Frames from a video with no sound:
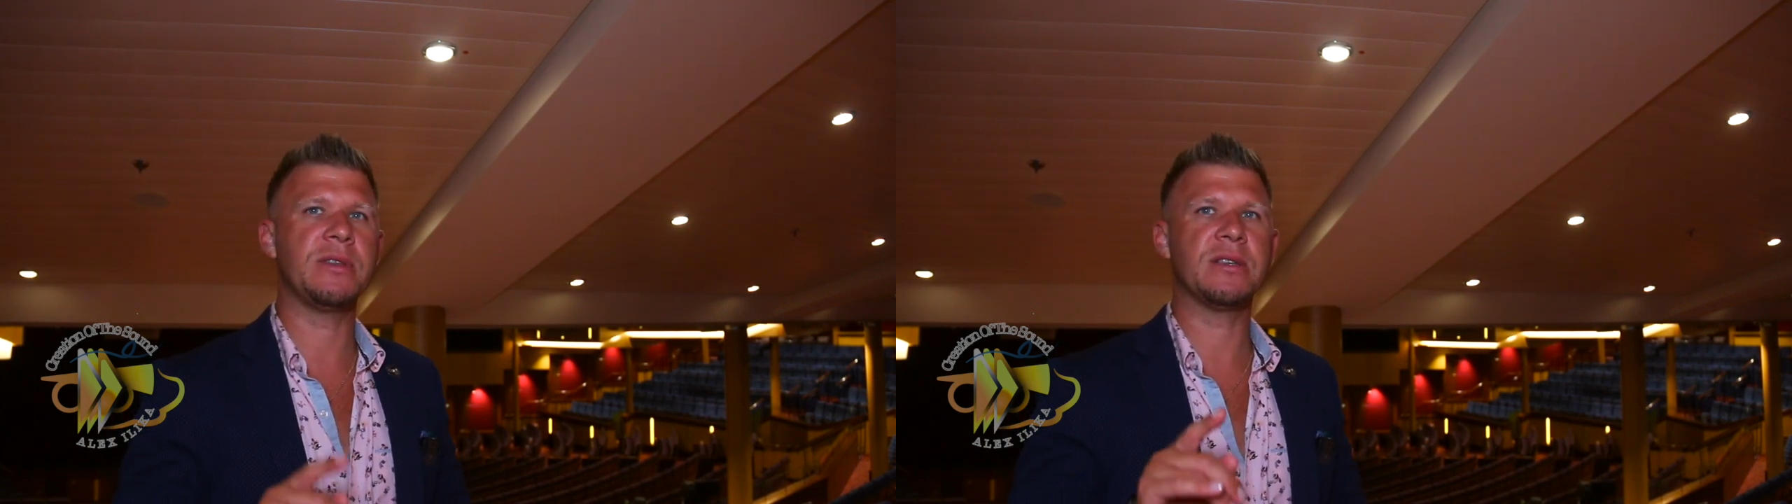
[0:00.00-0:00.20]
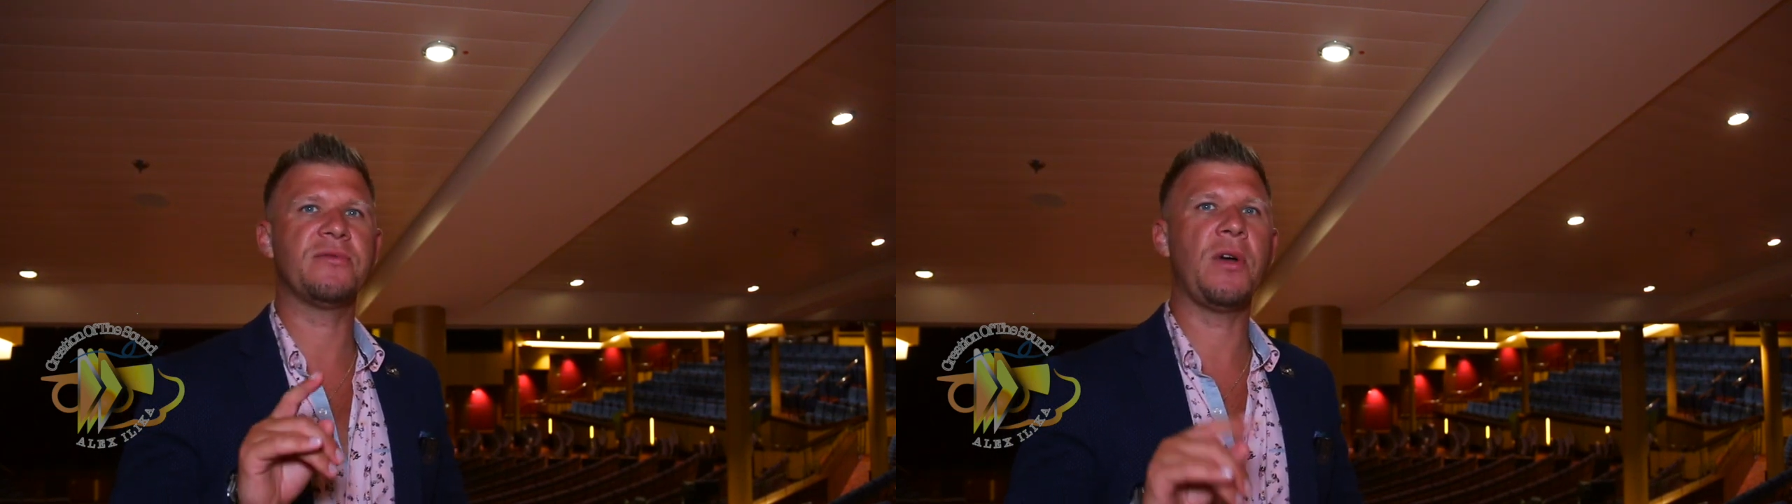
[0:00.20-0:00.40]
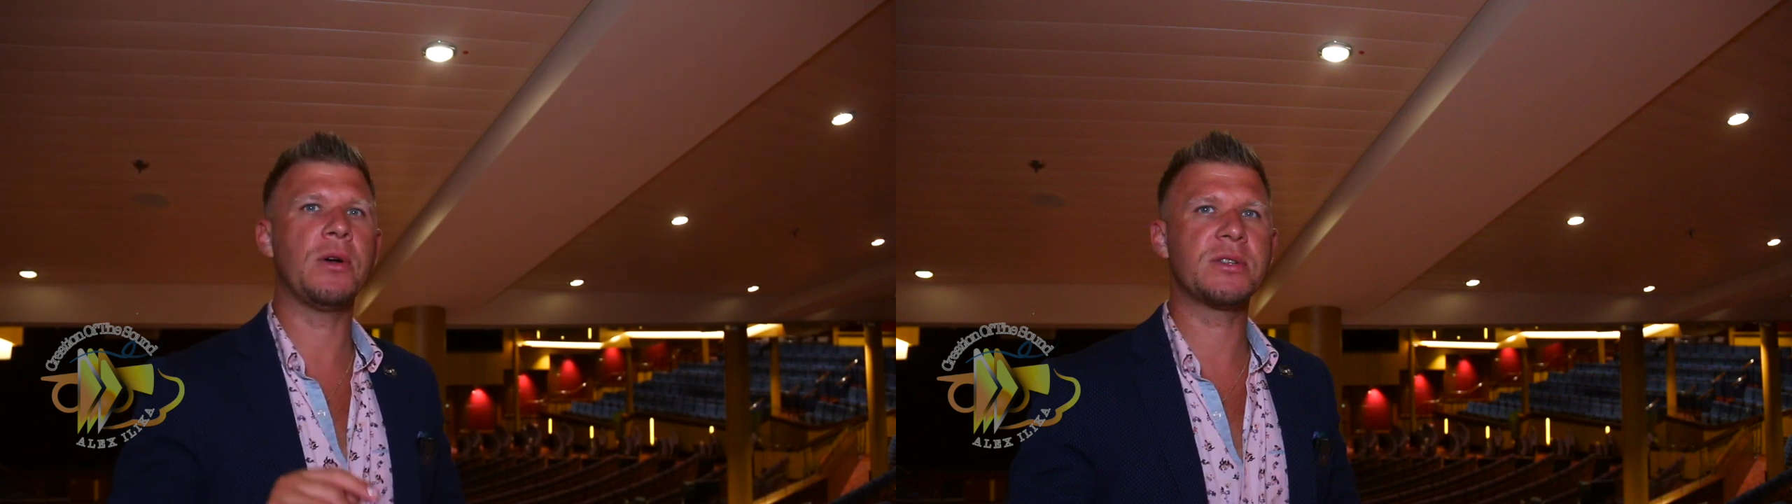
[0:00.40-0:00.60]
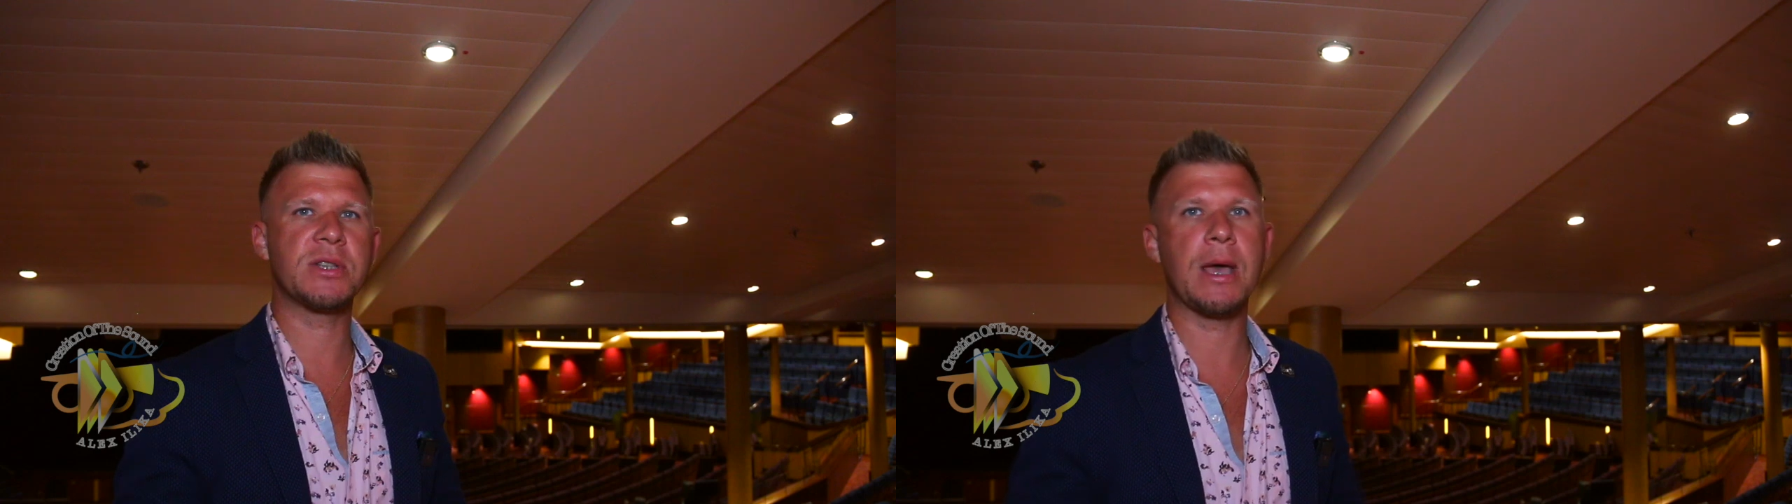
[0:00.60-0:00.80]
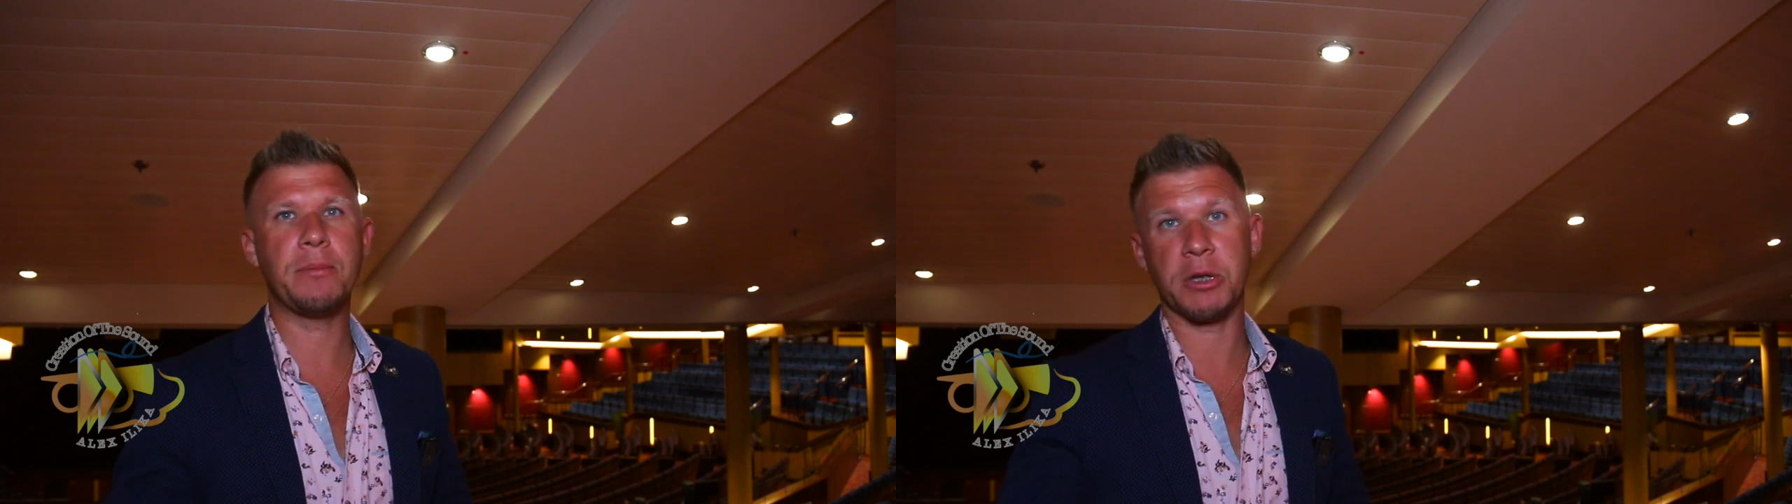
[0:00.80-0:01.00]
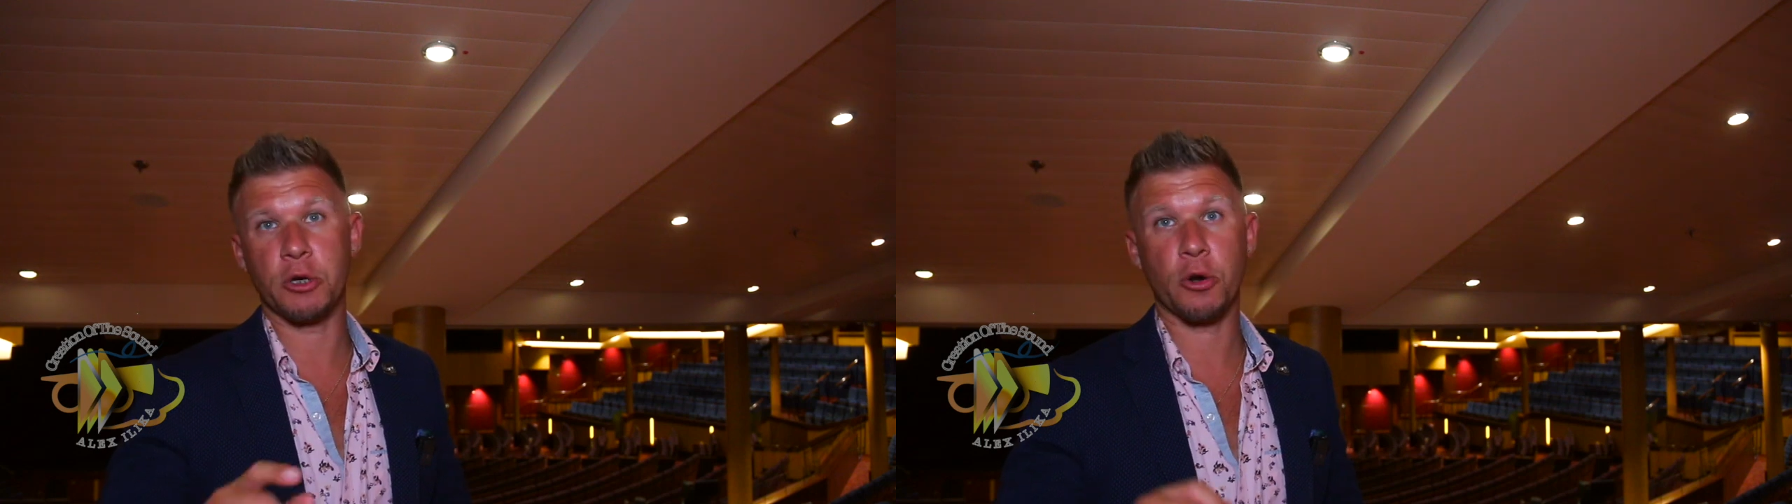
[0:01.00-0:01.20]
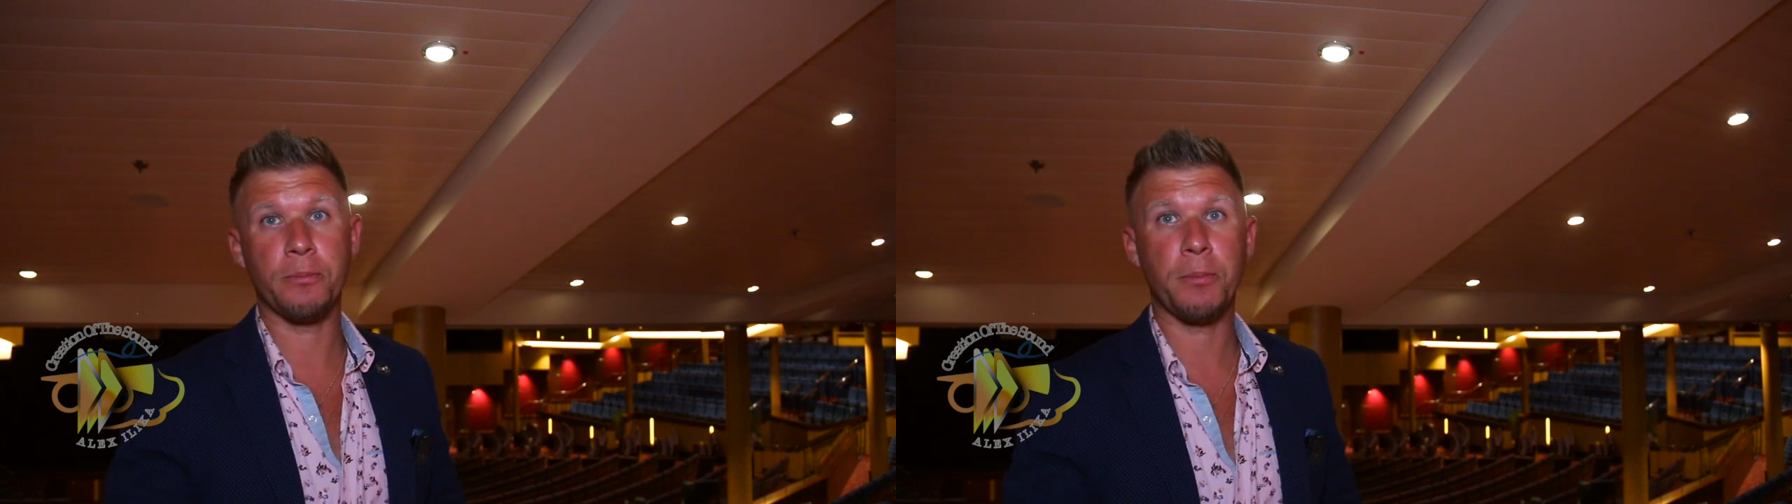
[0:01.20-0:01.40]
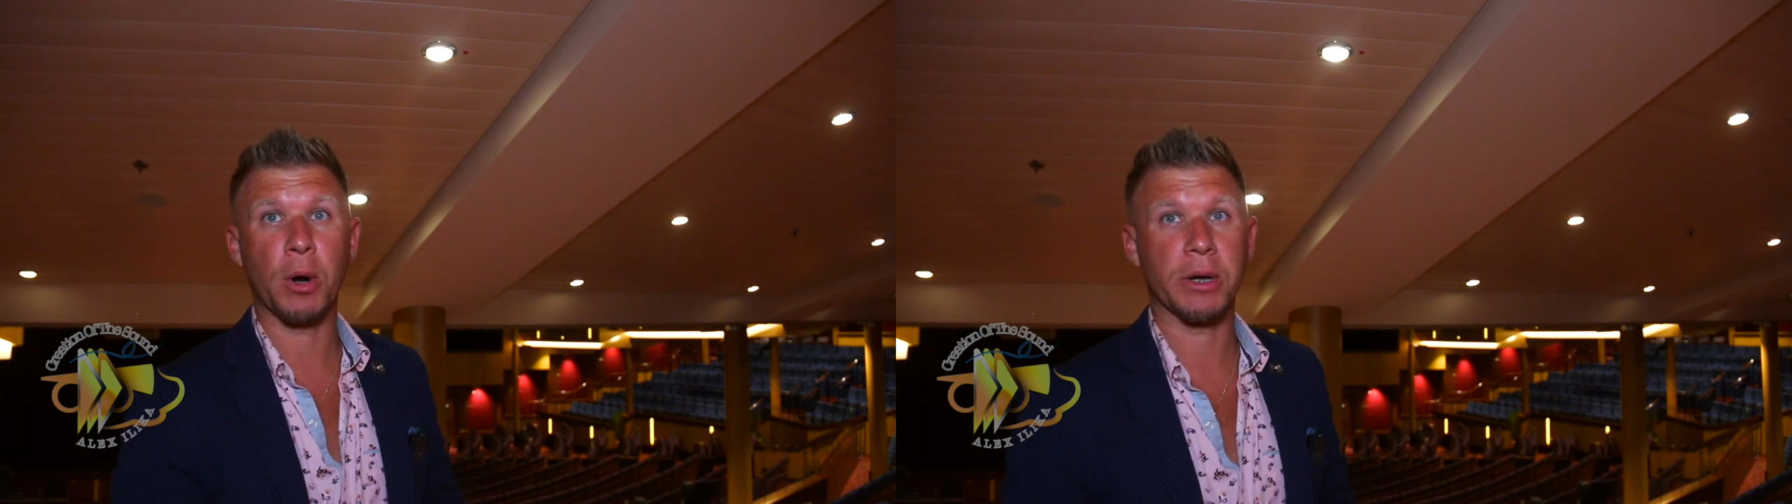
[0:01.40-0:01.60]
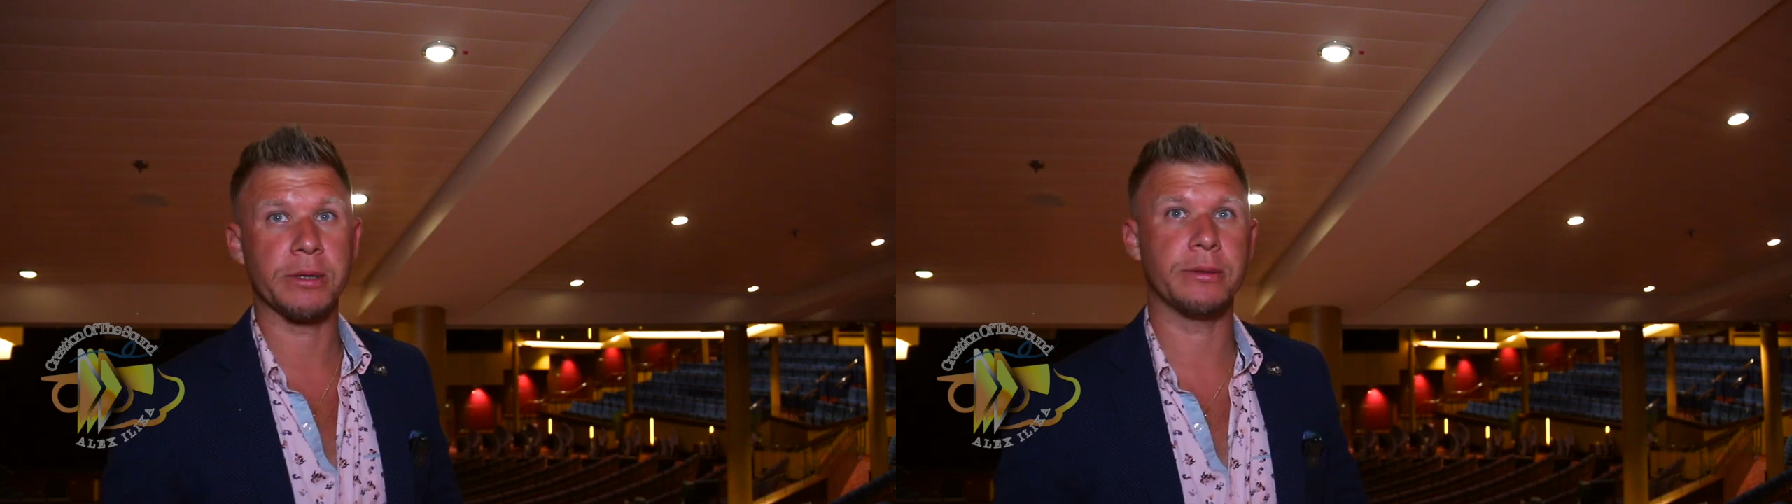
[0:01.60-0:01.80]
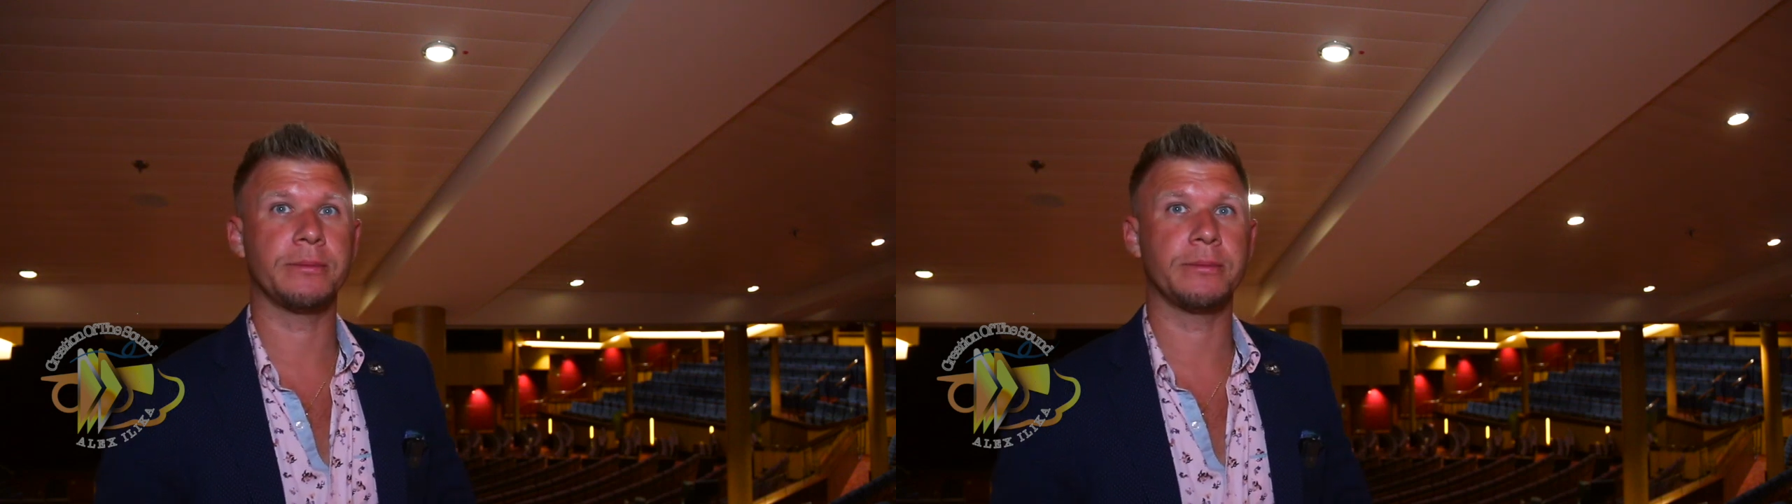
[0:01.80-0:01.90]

this first step in your pocket.